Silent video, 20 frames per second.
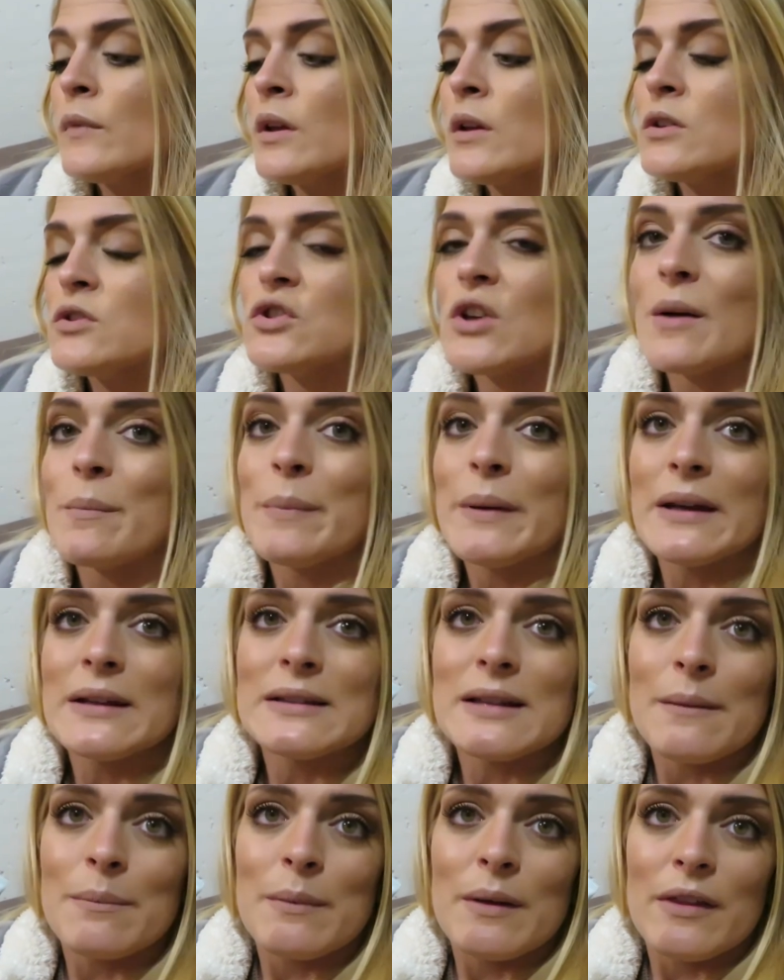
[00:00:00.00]
So I picked
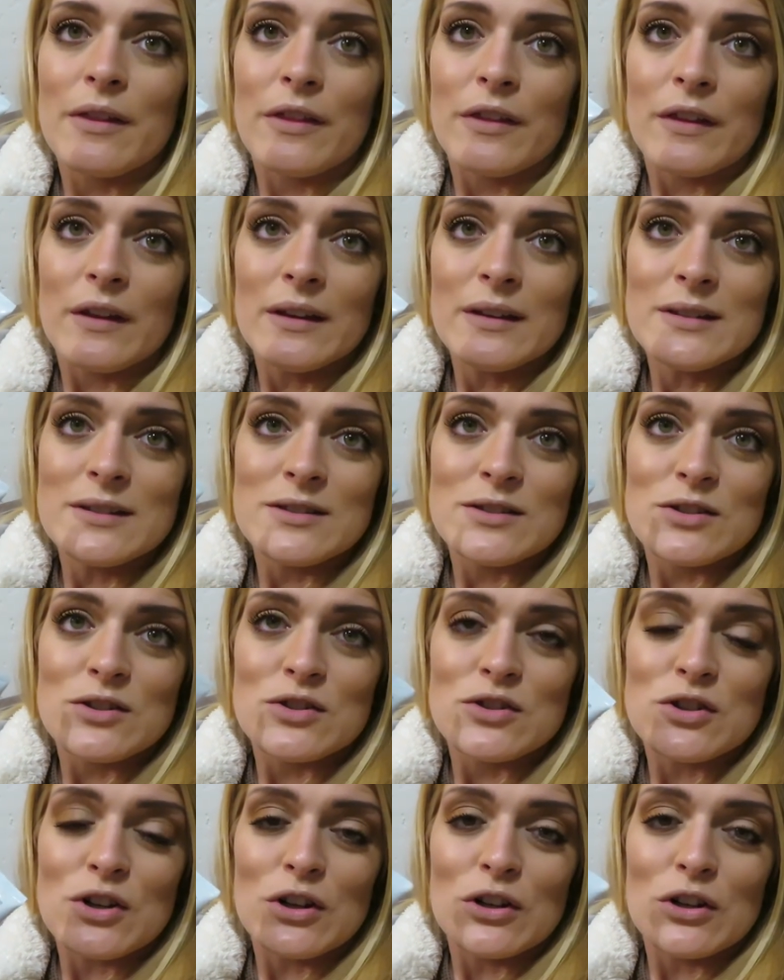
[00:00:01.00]
up this, so